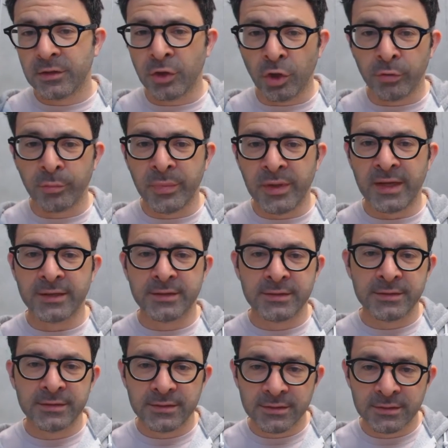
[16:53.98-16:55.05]
long
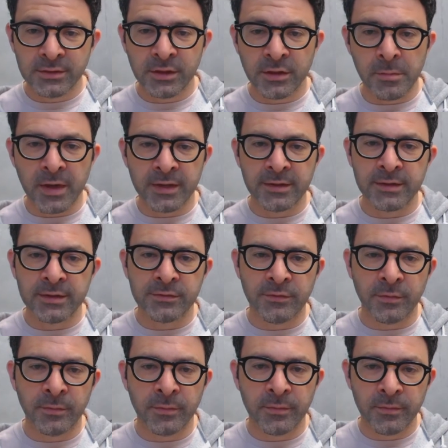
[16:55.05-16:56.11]
blacks, you can make this
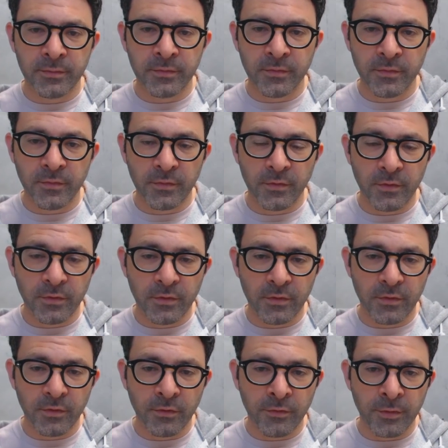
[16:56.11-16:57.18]
from
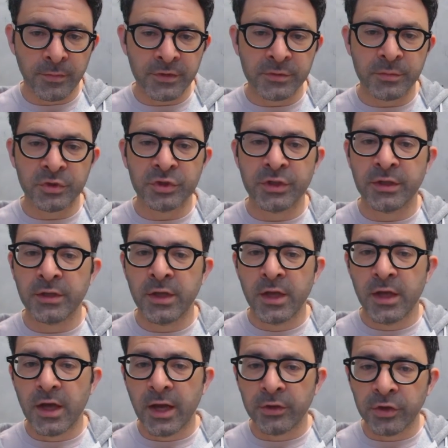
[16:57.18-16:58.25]
this machine,
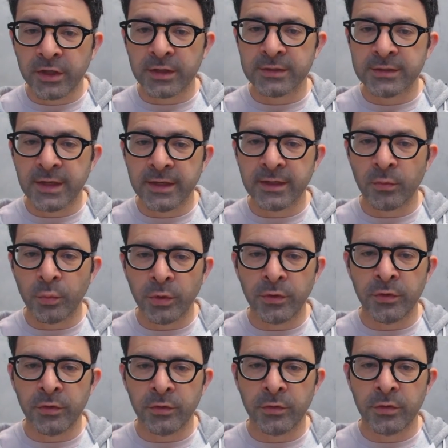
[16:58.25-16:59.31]
and you can take it
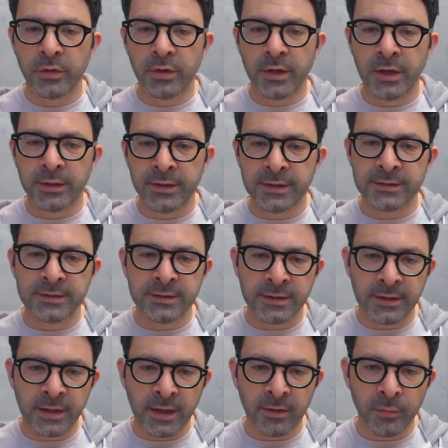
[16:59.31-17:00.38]
with you, and that's the
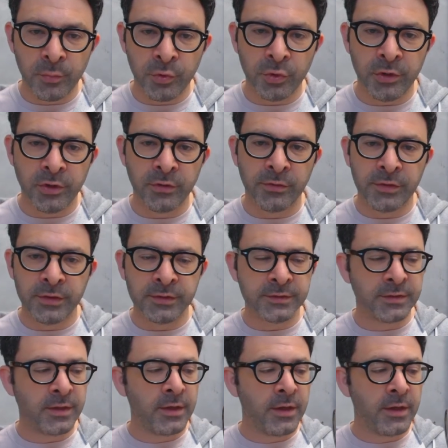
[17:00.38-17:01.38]
other beauty of this.